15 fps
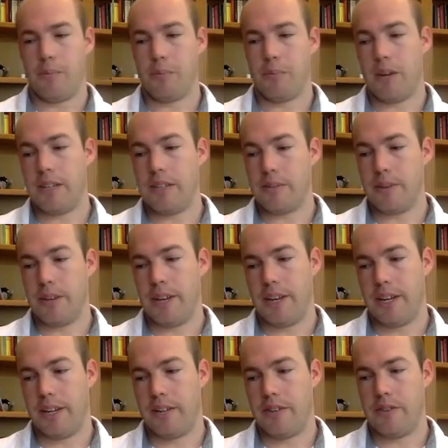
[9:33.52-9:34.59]
Price
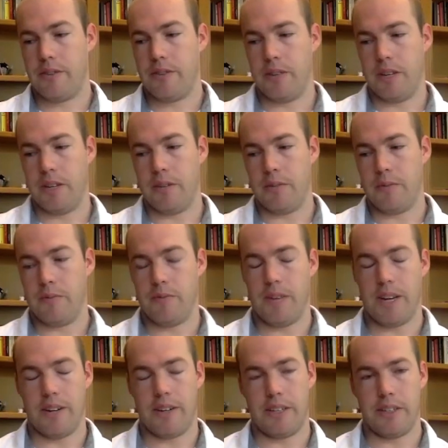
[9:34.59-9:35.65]
range,
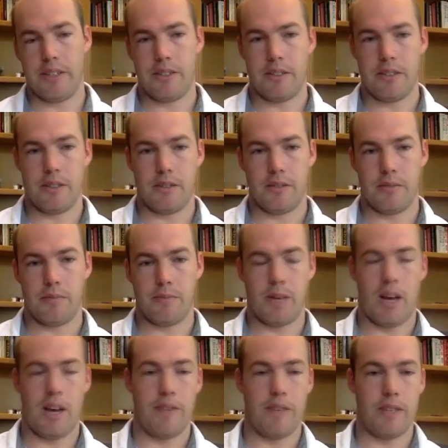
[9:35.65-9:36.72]
varies
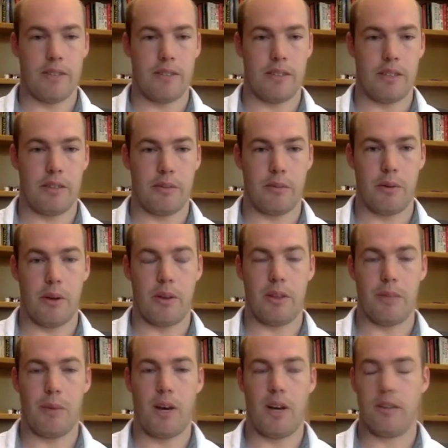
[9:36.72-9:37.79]
obviously throughout
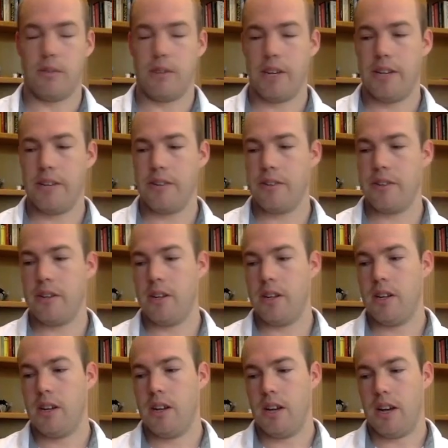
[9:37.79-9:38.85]
the model range.
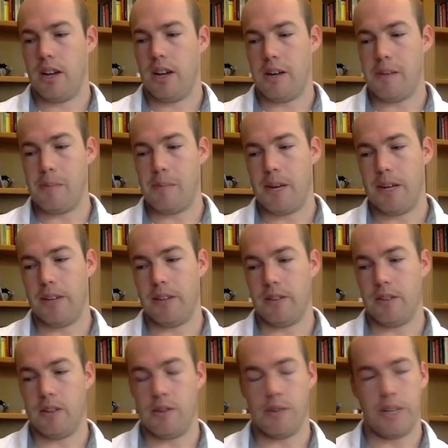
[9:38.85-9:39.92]
On the
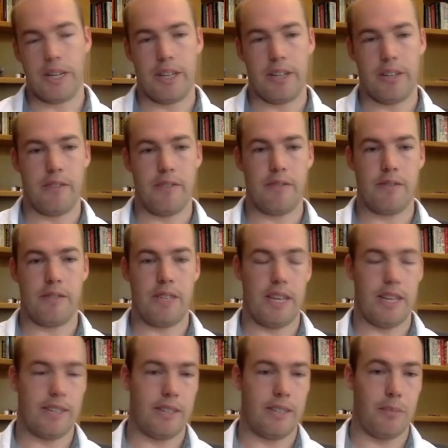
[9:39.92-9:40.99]
lower end of
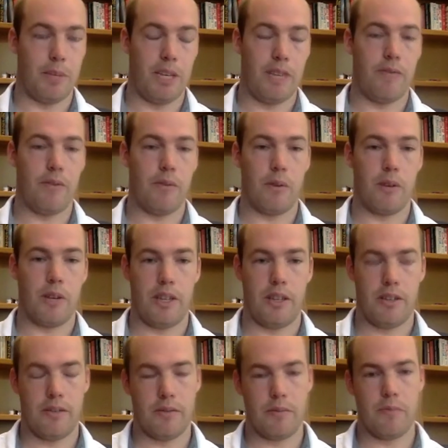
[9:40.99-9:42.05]
the SEP
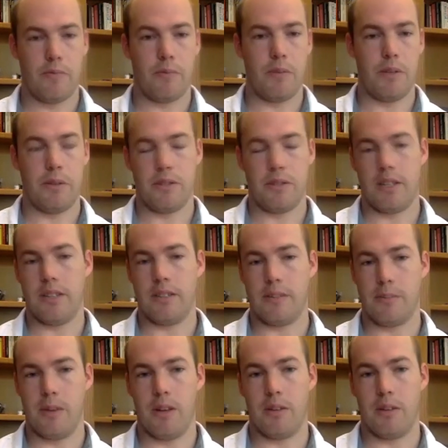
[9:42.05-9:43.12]
40 used on the
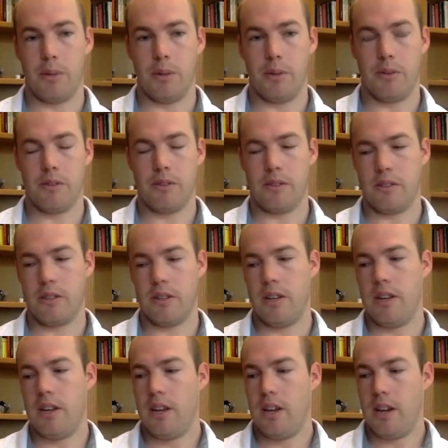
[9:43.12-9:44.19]
smaller boats,
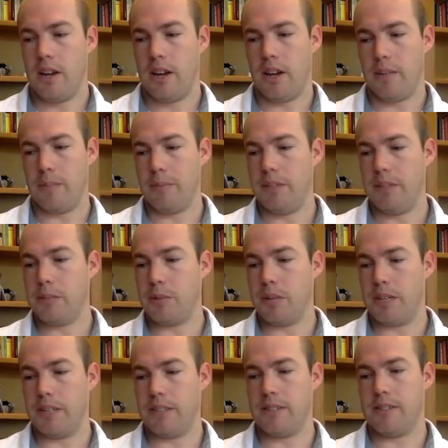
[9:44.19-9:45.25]
list
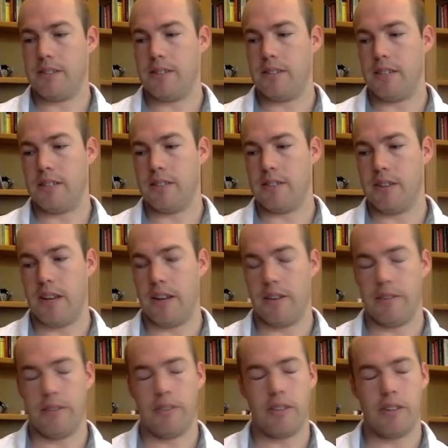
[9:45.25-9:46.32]
price sits
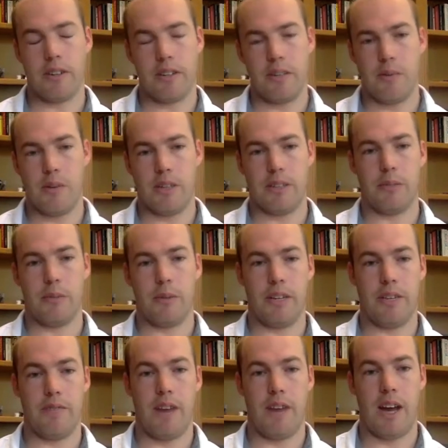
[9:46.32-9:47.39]
around
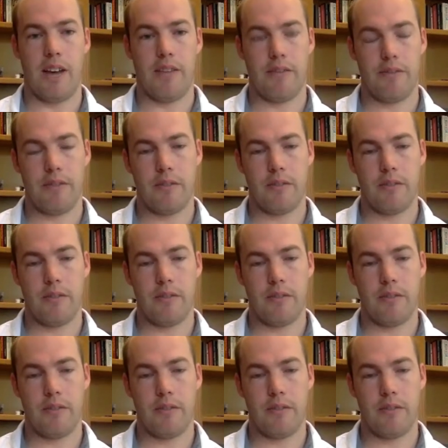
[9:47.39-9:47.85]
$31.25.